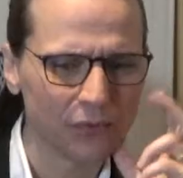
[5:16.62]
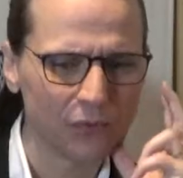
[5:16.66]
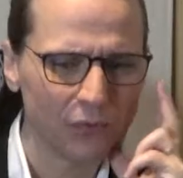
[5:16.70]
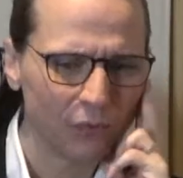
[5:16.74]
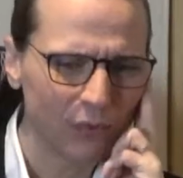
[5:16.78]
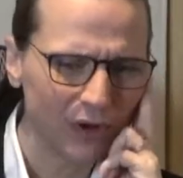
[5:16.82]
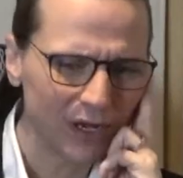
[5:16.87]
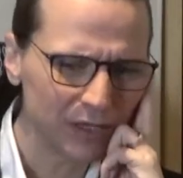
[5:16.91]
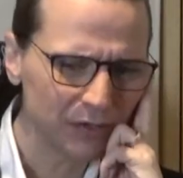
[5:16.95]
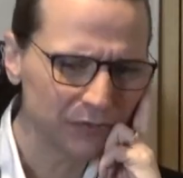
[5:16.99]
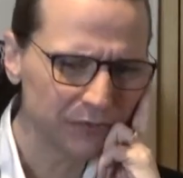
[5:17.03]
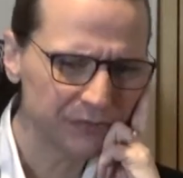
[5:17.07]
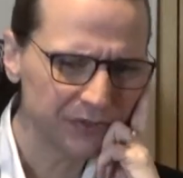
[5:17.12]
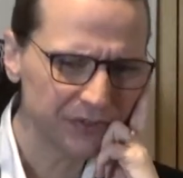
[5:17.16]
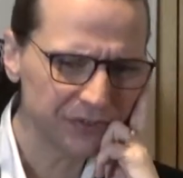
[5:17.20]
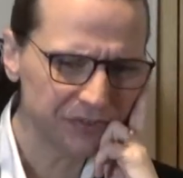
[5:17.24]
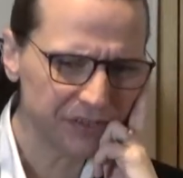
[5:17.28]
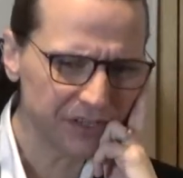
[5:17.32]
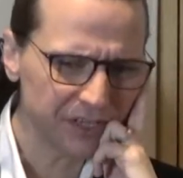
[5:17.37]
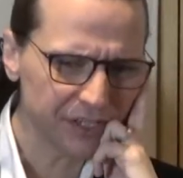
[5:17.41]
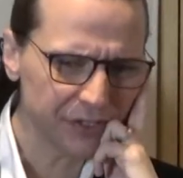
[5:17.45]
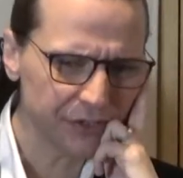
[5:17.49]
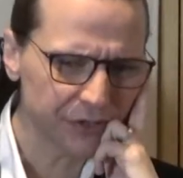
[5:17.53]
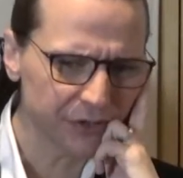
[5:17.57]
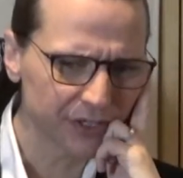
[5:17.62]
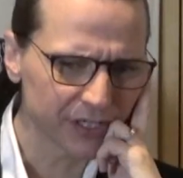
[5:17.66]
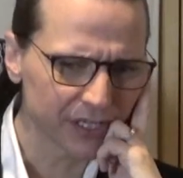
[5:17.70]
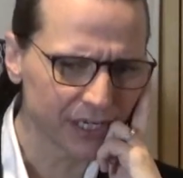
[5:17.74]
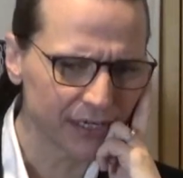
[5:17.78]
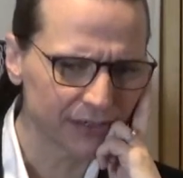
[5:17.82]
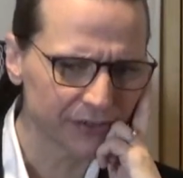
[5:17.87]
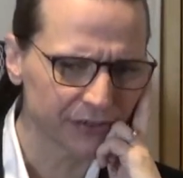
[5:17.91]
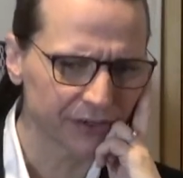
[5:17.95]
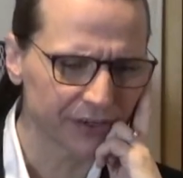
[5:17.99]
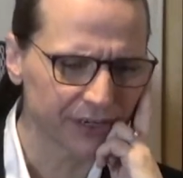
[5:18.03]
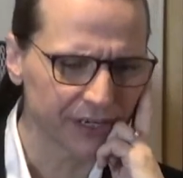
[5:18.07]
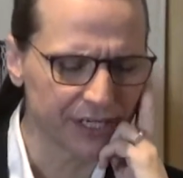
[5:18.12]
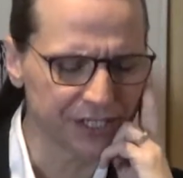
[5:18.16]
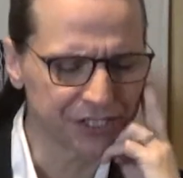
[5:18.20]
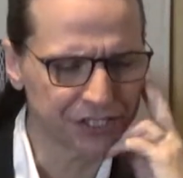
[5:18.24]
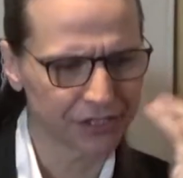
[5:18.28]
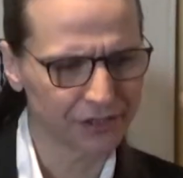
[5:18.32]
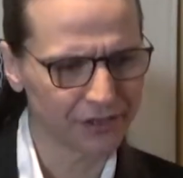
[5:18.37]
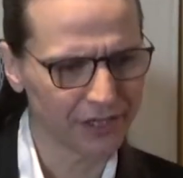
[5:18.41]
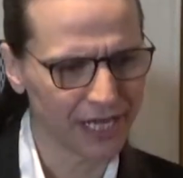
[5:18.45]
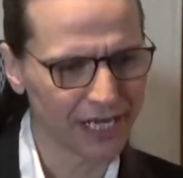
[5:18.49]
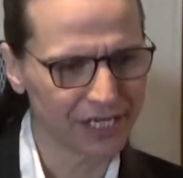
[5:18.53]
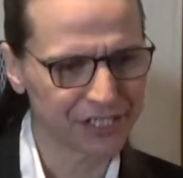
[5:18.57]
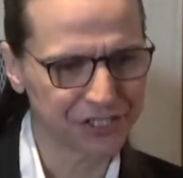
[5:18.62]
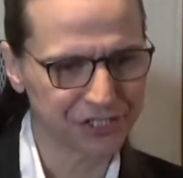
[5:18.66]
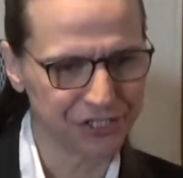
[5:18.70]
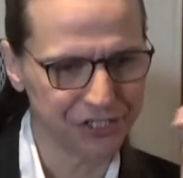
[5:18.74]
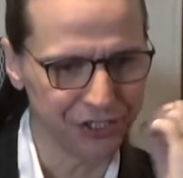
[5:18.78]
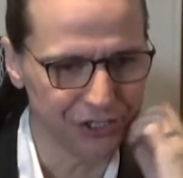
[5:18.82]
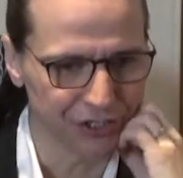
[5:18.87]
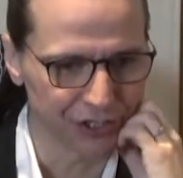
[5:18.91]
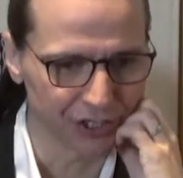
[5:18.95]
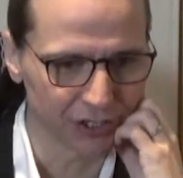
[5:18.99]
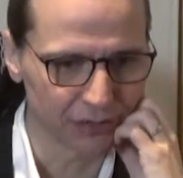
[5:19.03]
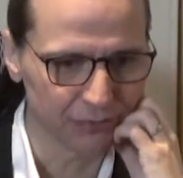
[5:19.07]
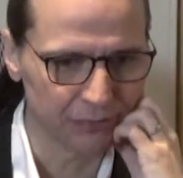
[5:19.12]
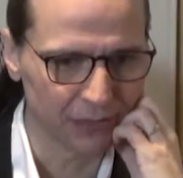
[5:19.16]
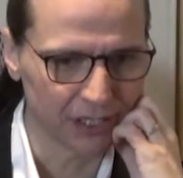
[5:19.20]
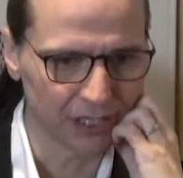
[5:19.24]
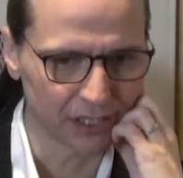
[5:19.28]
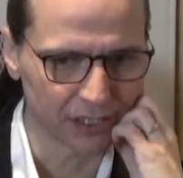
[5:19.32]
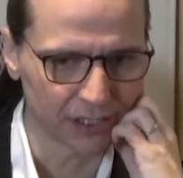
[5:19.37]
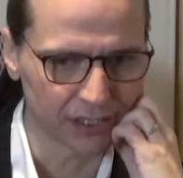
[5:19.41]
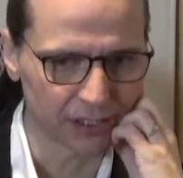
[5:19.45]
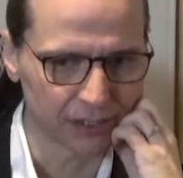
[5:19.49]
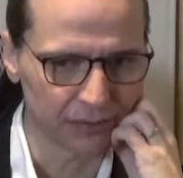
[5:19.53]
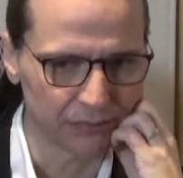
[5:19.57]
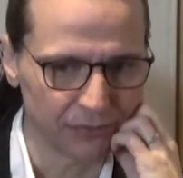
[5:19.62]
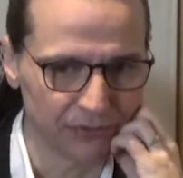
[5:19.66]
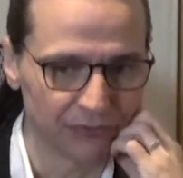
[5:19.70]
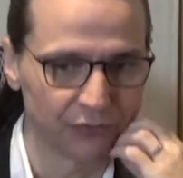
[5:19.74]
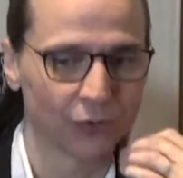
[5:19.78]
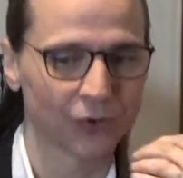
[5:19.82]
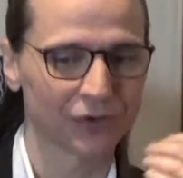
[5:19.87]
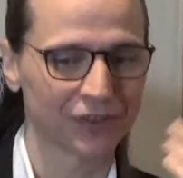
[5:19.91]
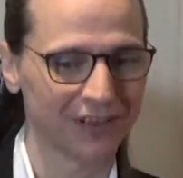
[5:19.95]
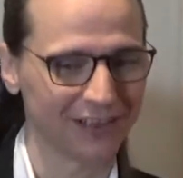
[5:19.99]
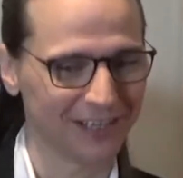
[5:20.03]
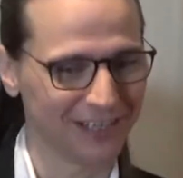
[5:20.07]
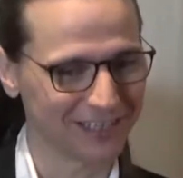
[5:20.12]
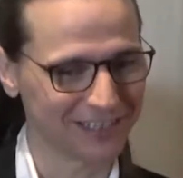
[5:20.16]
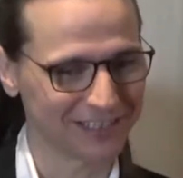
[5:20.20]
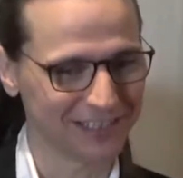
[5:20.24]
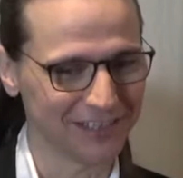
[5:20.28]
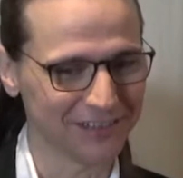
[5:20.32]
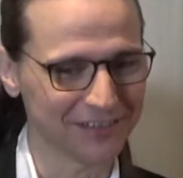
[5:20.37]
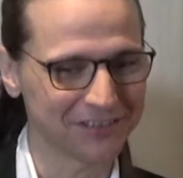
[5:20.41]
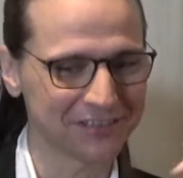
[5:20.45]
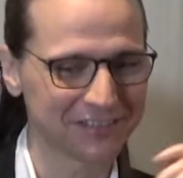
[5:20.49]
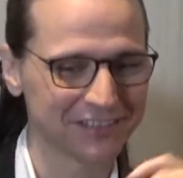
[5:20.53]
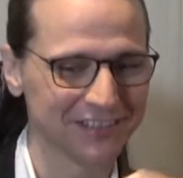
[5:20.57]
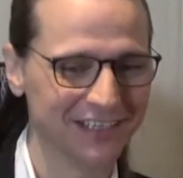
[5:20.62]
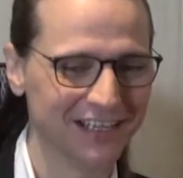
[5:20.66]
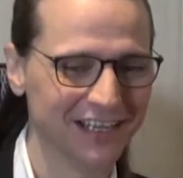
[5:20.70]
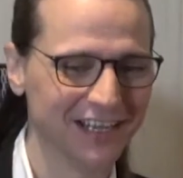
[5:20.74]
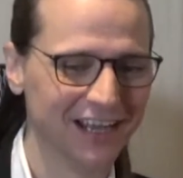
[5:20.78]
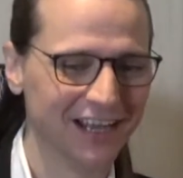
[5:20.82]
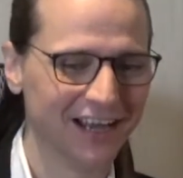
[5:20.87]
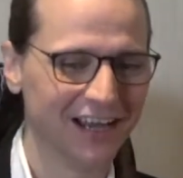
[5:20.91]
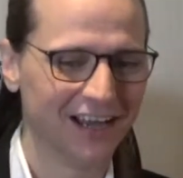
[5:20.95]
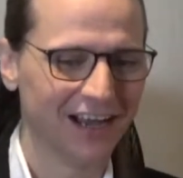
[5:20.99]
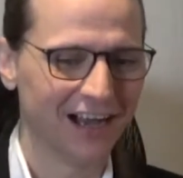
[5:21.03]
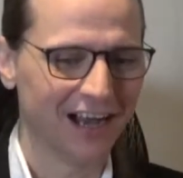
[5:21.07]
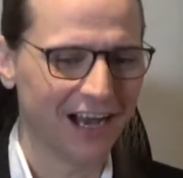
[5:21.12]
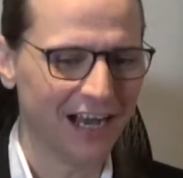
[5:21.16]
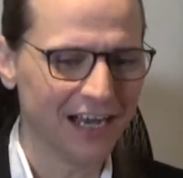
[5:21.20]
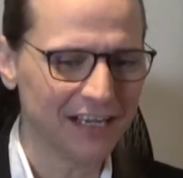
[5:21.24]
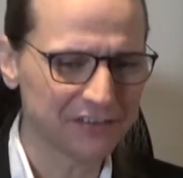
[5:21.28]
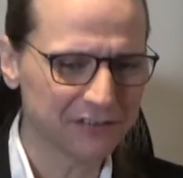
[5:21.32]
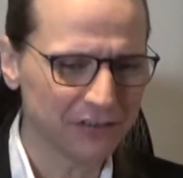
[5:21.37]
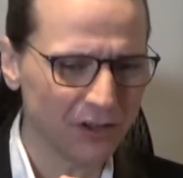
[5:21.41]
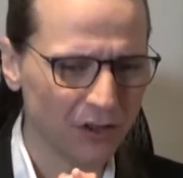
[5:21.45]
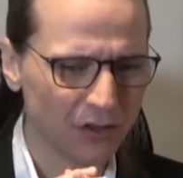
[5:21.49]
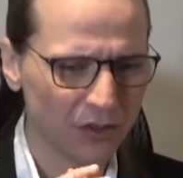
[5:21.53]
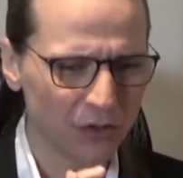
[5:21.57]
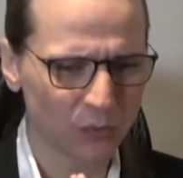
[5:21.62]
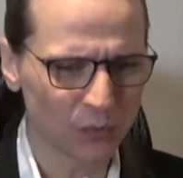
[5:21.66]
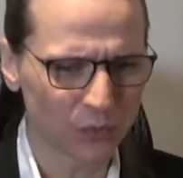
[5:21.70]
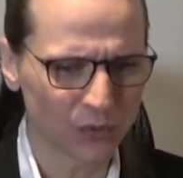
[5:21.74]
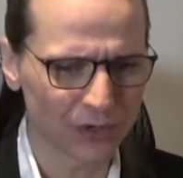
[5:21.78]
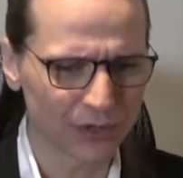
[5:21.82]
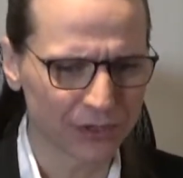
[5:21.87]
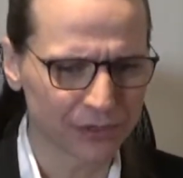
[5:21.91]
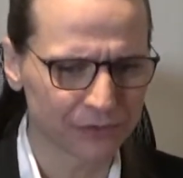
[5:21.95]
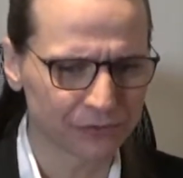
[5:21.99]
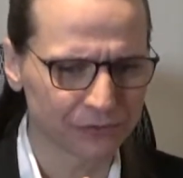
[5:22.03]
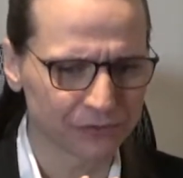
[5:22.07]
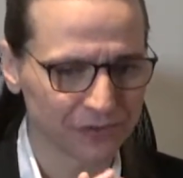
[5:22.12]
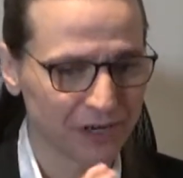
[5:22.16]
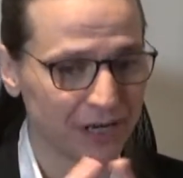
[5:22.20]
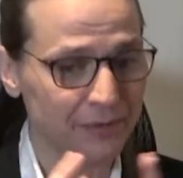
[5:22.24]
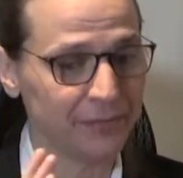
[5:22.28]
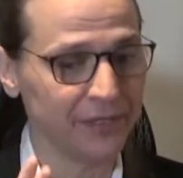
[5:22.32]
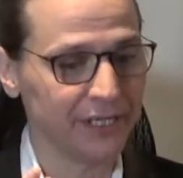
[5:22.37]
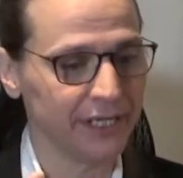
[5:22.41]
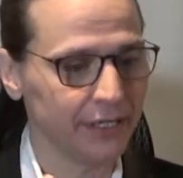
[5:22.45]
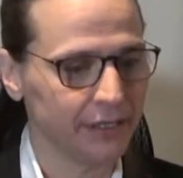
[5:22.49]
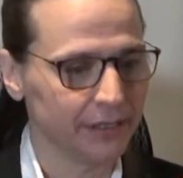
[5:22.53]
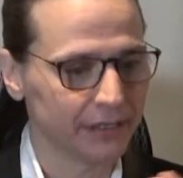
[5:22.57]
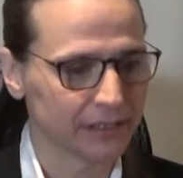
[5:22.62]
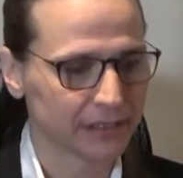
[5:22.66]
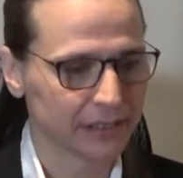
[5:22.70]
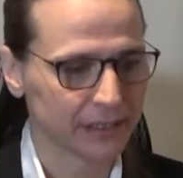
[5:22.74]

While visiting your congregation last year, before the lockdowns, I saw the word Rebbe.